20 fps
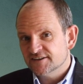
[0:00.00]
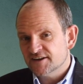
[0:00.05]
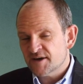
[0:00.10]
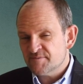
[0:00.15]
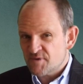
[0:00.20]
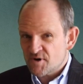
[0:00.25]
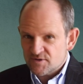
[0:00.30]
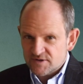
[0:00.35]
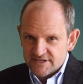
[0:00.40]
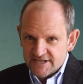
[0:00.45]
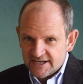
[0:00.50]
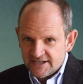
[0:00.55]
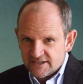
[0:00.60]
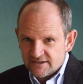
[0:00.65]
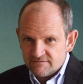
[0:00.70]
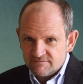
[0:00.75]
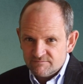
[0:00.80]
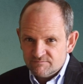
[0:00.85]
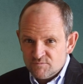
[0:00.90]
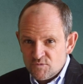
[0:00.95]
about
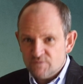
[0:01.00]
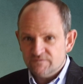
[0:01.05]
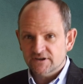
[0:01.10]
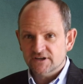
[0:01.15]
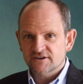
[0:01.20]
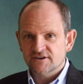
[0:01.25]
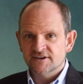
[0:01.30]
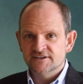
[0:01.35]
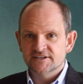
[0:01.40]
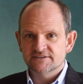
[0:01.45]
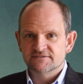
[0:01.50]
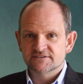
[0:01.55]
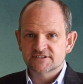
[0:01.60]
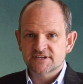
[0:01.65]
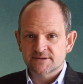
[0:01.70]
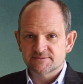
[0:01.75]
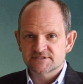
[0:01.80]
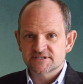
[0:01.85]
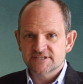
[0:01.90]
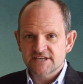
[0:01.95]
getting moving on different
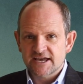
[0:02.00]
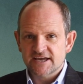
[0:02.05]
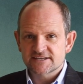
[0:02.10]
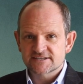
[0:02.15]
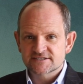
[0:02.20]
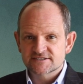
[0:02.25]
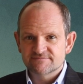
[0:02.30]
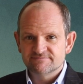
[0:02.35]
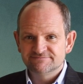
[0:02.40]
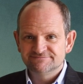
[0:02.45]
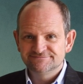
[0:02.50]
types of tasks.